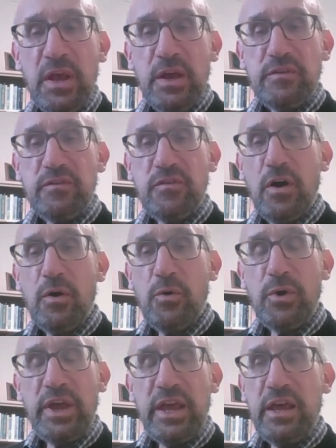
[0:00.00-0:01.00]

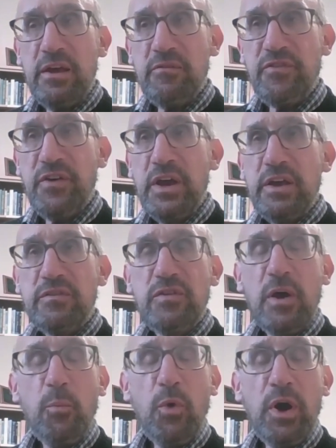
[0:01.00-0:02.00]
So if
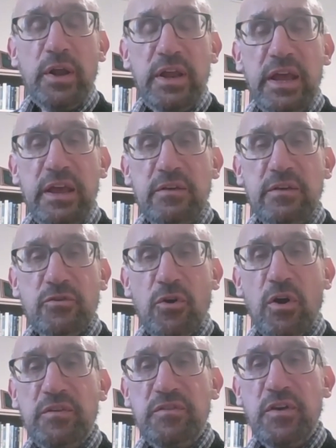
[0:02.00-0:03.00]
someone is
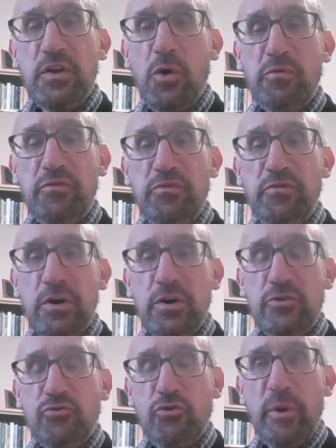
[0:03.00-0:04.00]
crossing
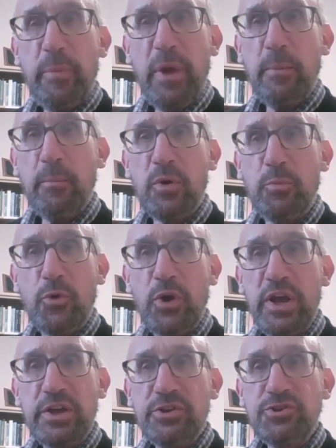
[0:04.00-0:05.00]
over Triphammer
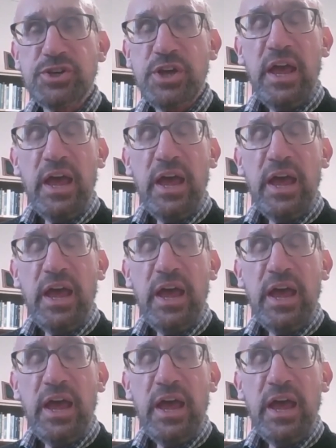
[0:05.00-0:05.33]
Bridge